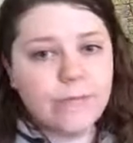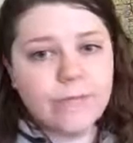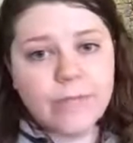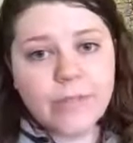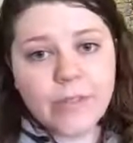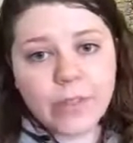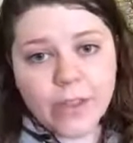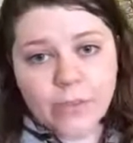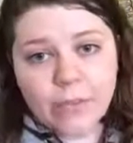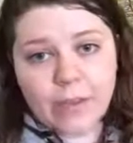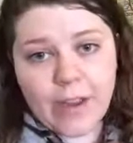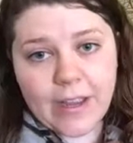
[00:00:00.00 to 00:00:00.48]

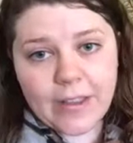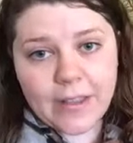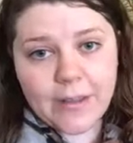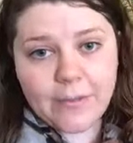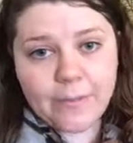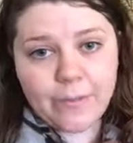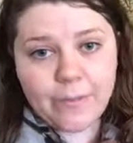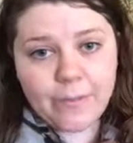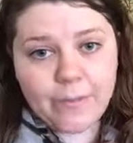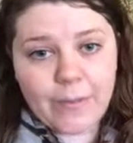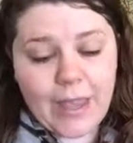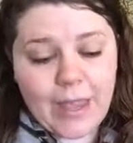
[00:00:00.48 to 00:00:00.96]
you'll find the
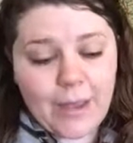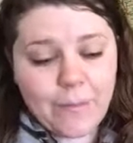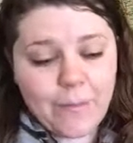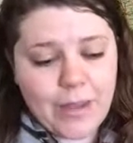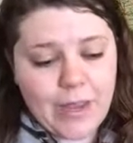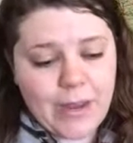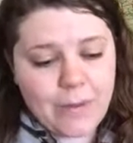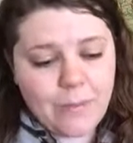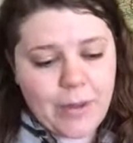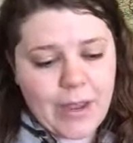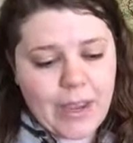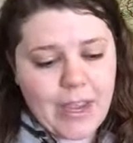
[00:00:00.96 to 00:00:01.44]

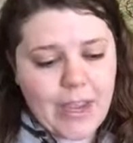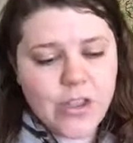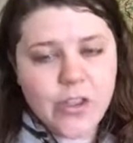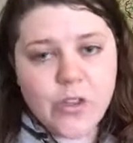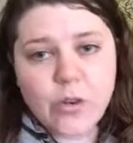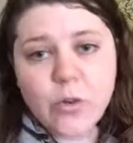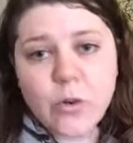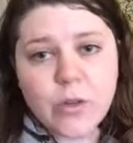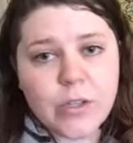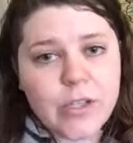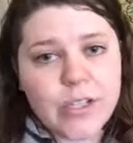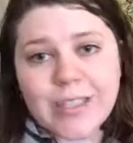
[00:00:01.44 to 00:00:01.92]
campaign page,
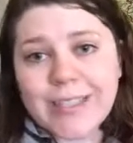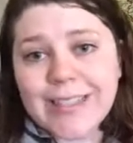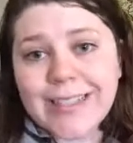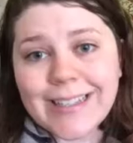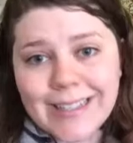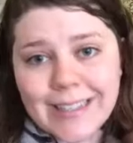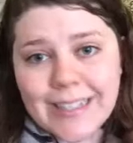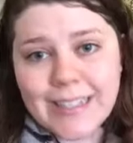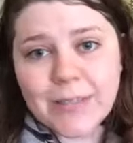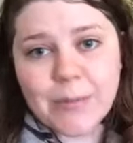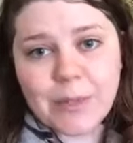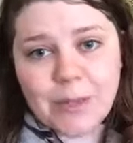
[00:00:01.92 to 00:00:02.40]
or just
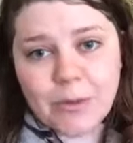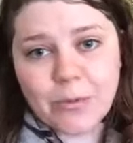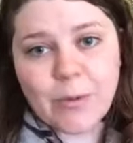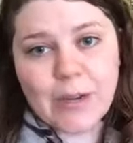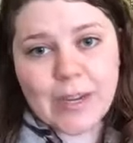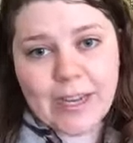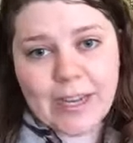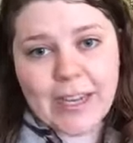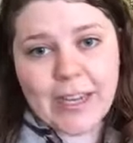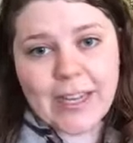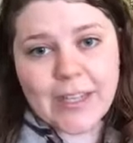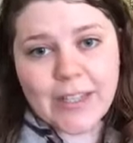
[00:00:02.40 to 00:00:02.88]
Elizabeth
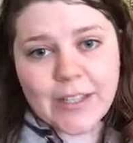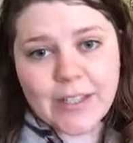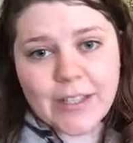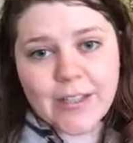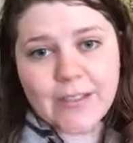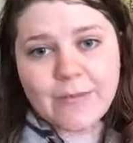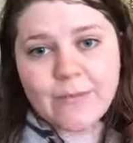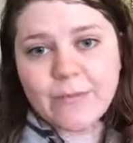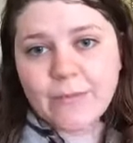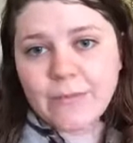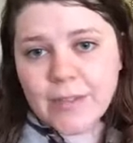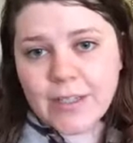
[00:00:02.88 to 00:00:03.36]

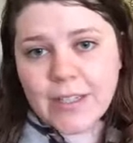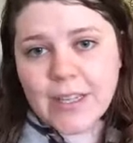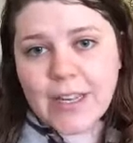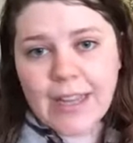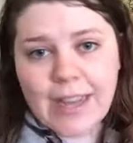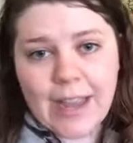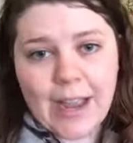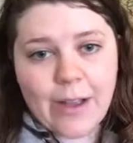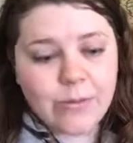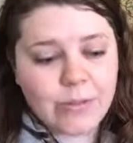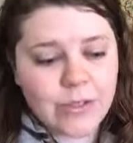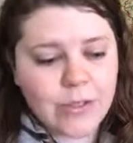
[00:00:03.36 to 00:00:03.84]
Ricketts City
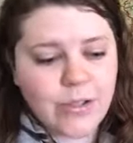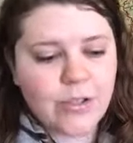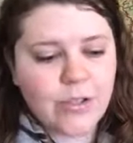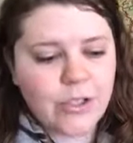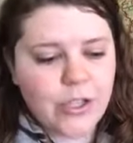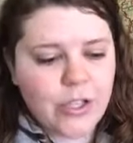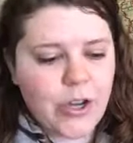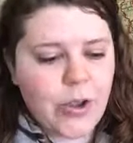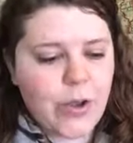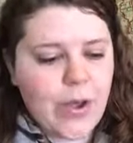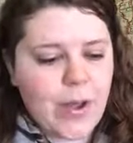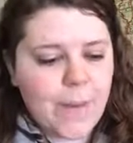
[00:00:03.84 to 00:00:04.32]
Council
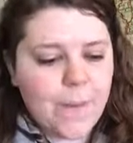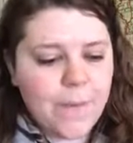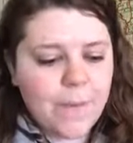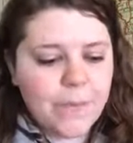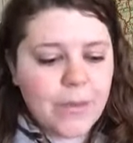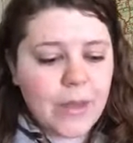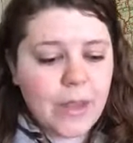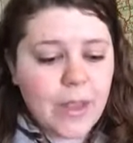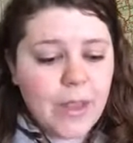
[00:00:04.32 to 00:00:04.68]
show up.